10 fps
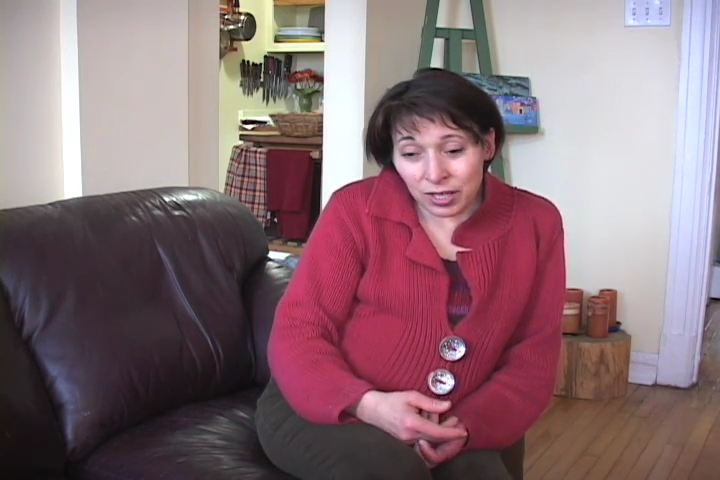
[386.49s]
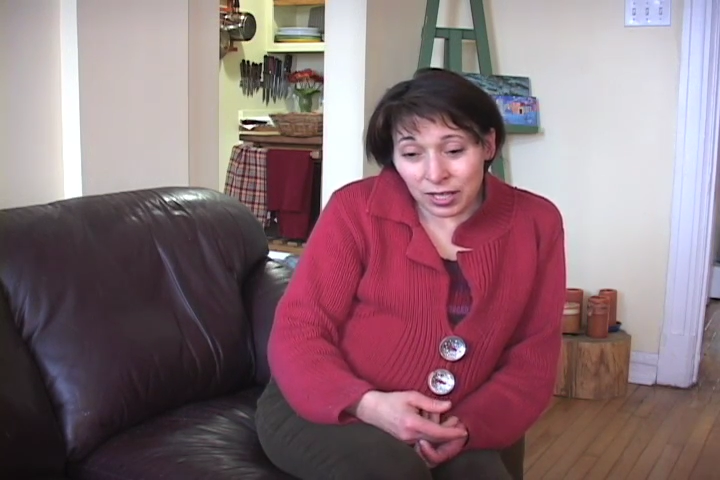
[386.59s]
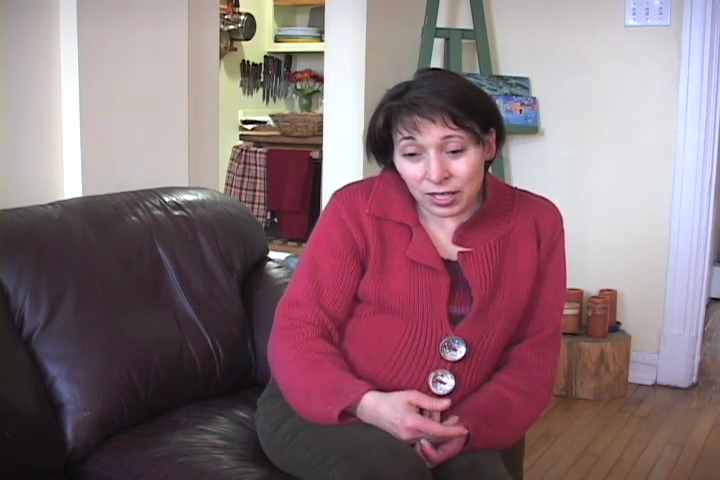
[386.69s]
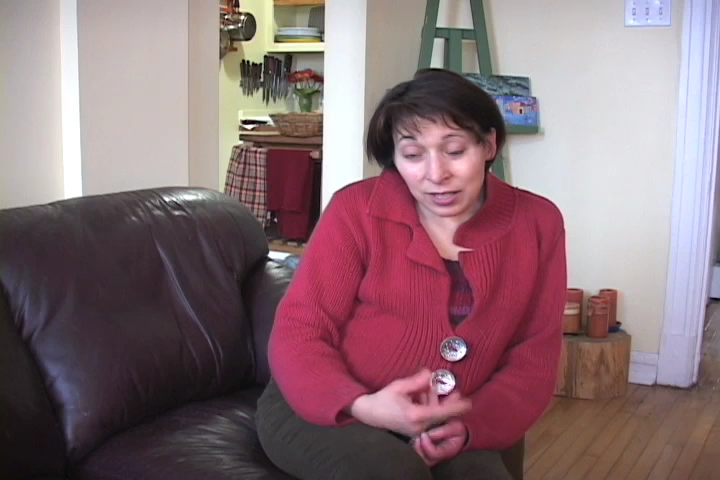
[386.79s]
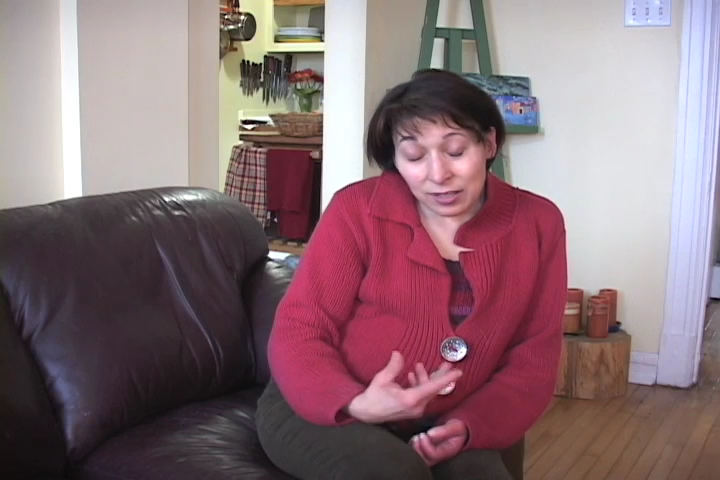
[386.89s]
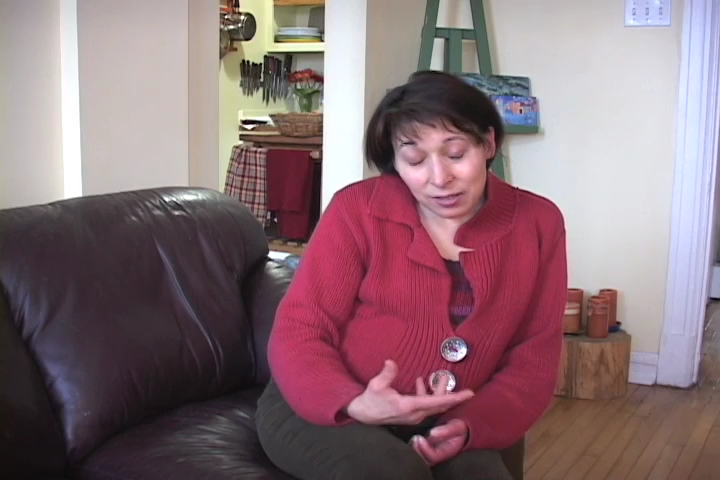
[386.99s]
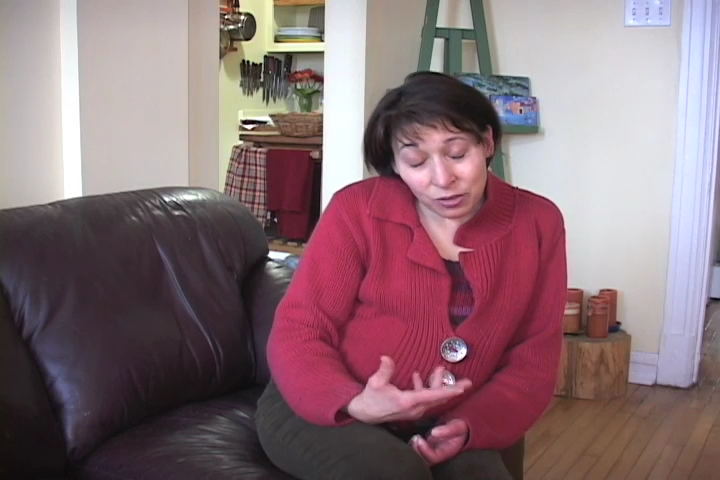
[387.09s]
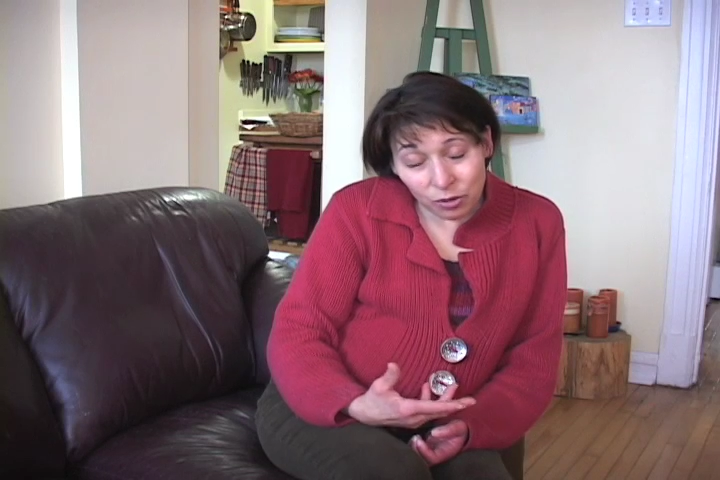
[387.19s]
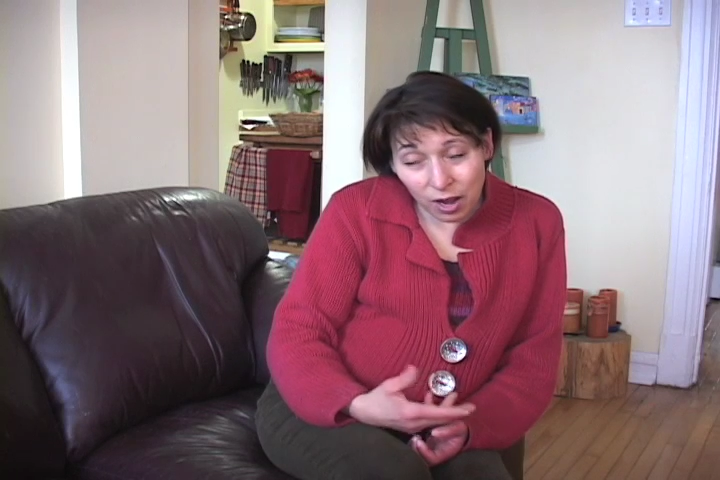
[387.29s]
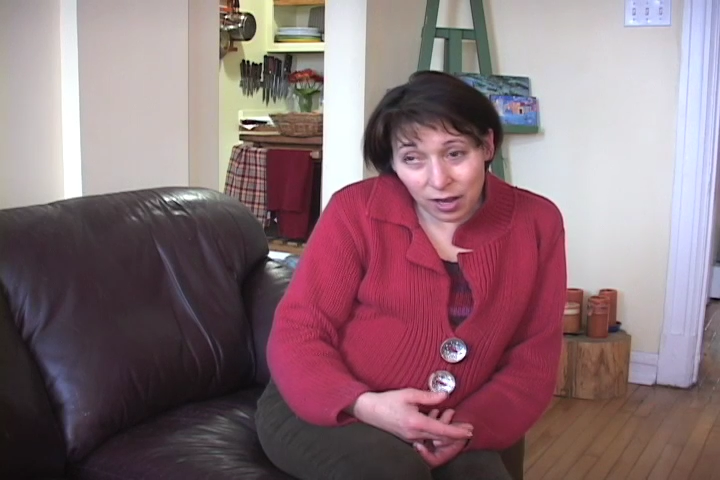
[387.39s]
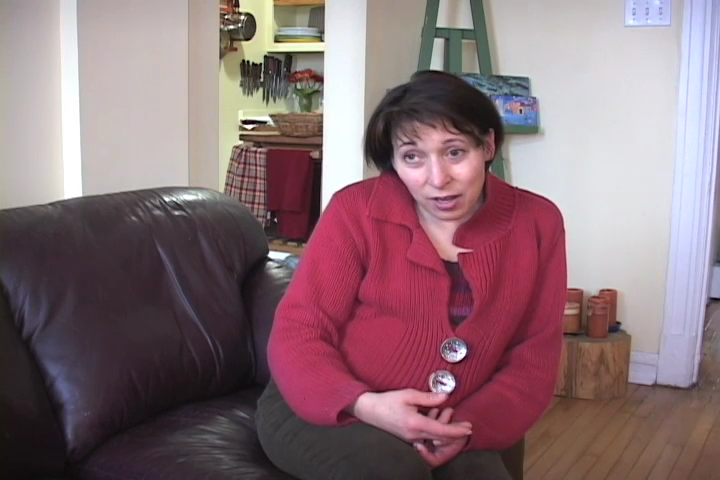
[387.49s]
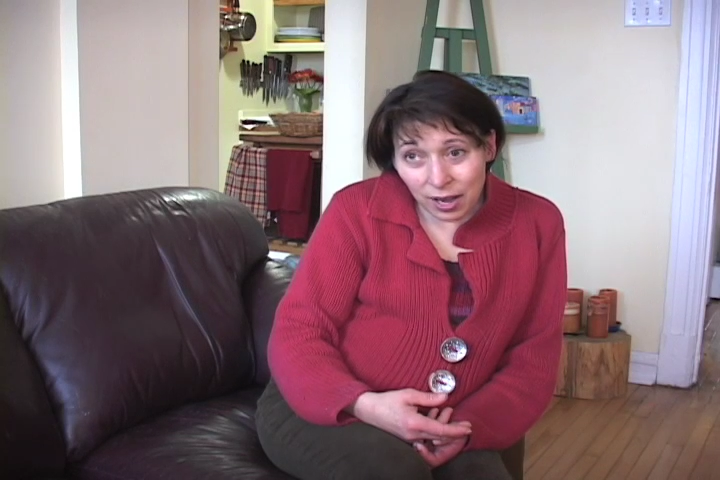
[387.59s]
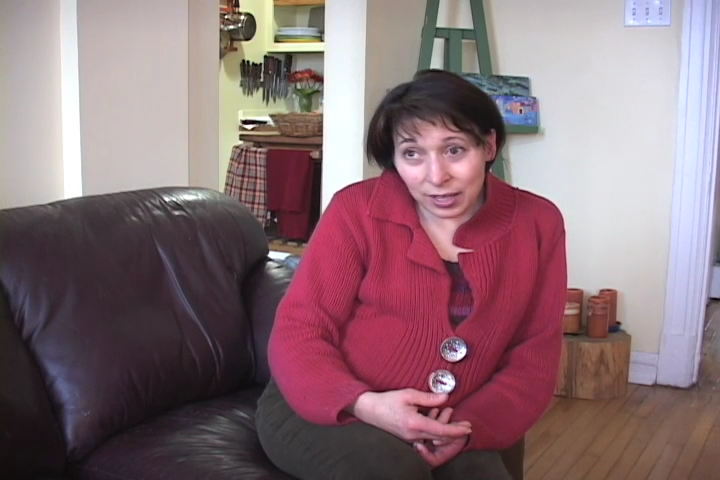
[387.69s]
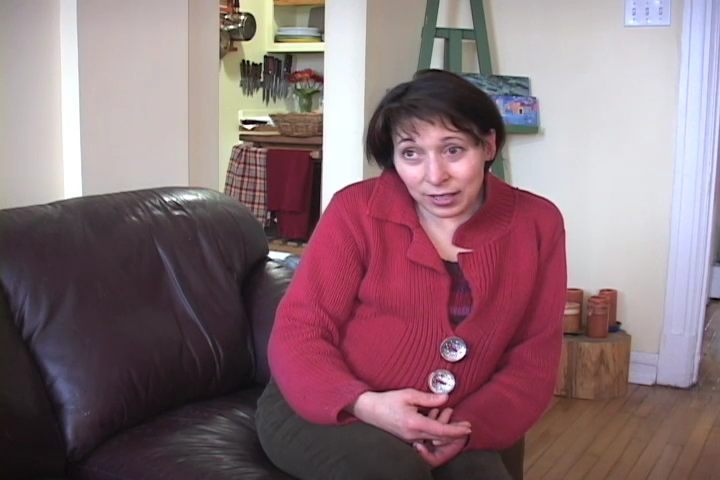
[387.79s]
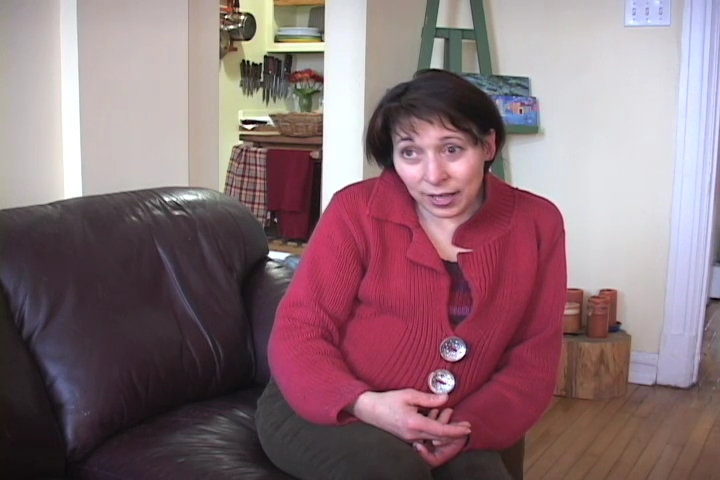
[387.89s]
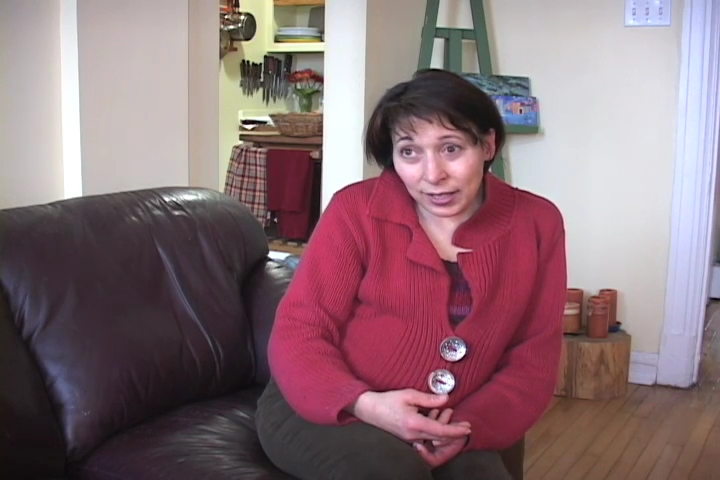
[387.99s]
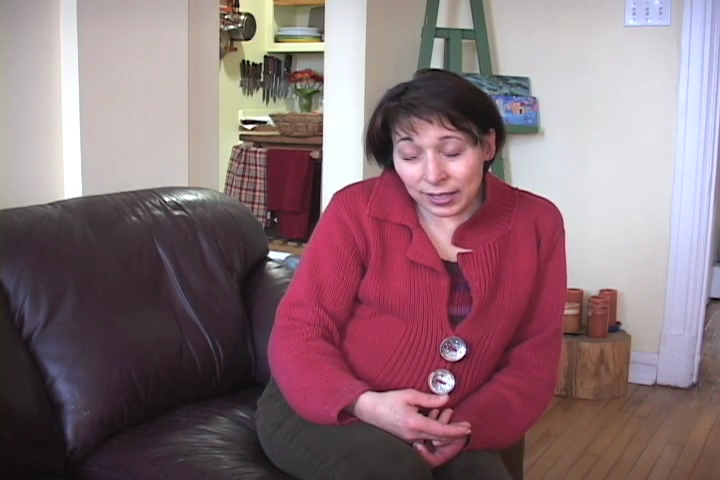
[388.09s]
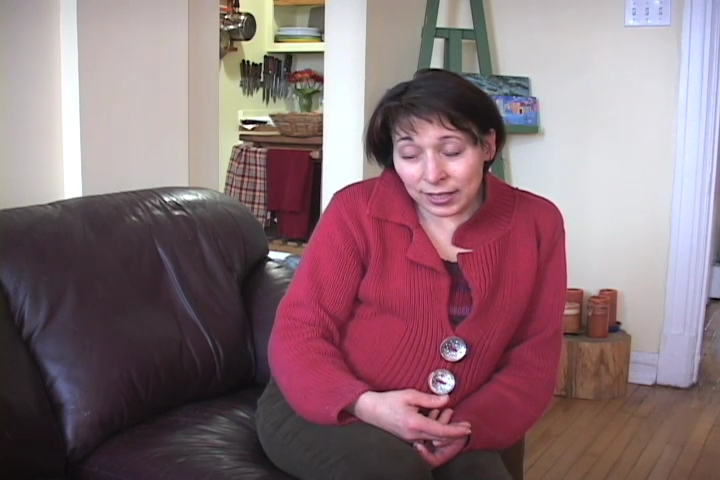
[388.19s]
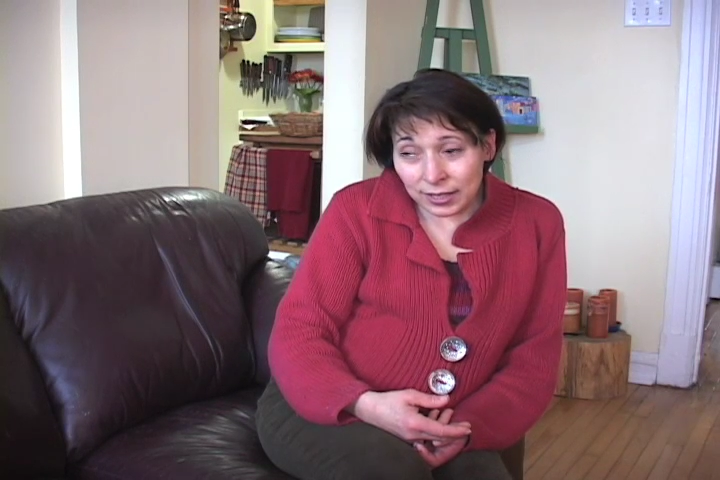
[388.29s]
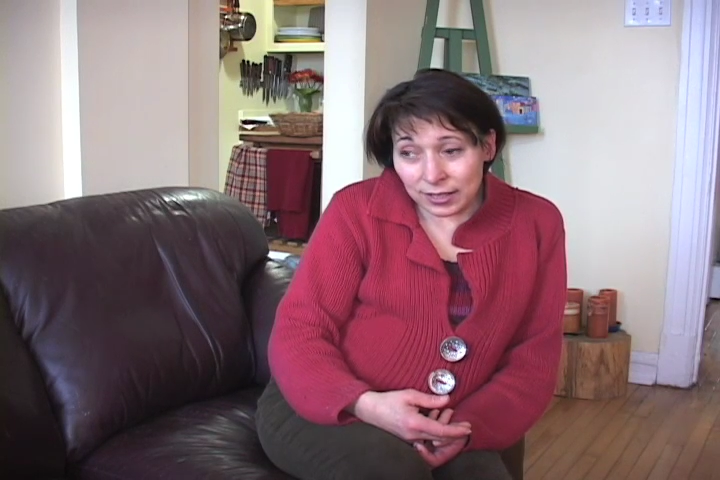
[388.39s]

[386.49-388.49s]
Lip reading: it, highly likely.